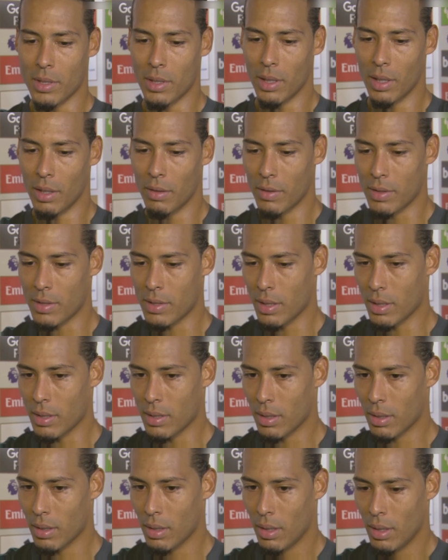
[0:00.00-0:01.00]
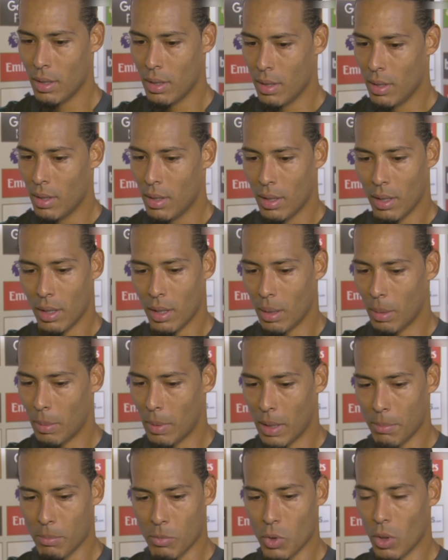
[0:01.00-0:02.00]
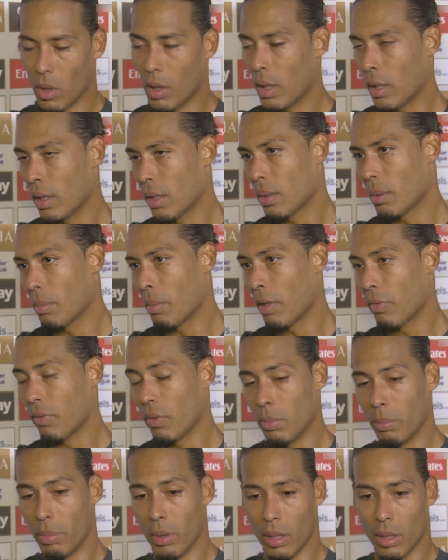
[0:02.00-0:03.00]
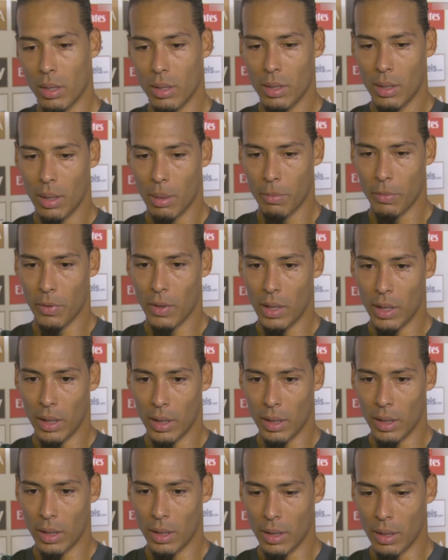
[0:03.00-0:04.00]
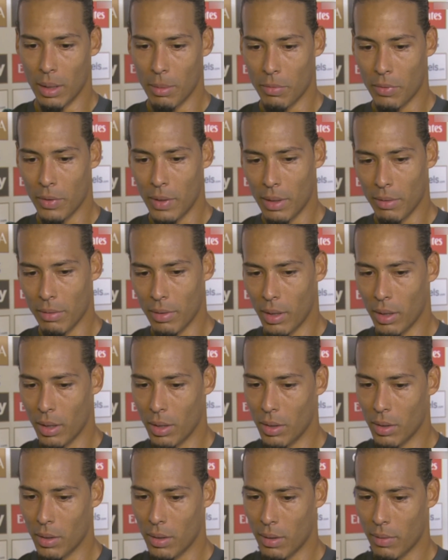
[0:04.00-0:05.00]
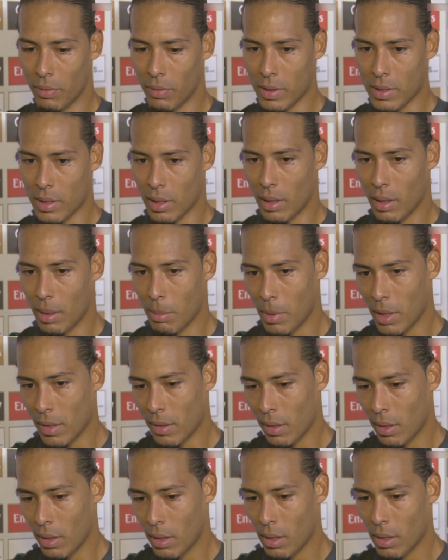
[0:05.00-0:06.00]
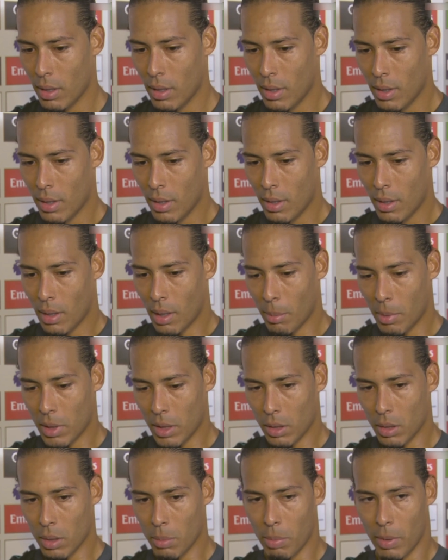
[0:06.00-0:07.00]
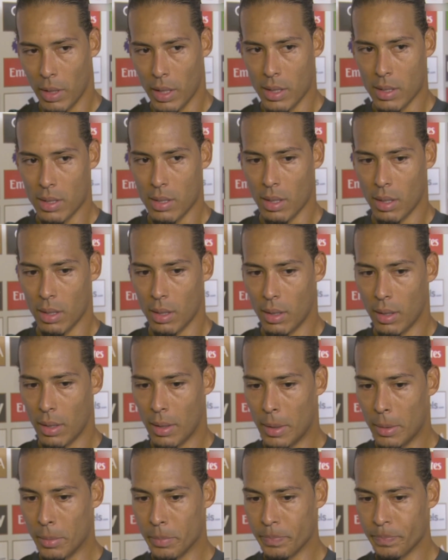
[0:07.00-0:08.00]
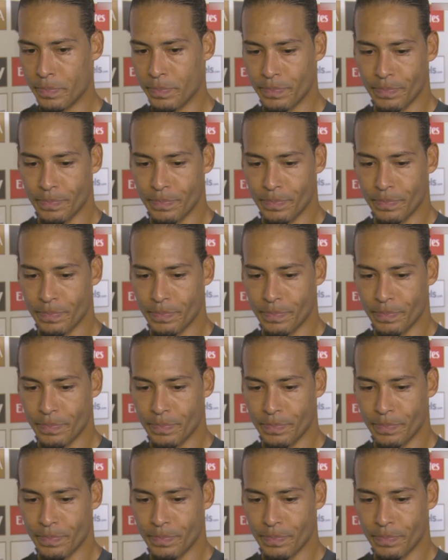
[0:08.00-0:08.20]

the end of the season. I'm enjoying my football. I'm feeling very good physically, mentally. I'm in a good place, and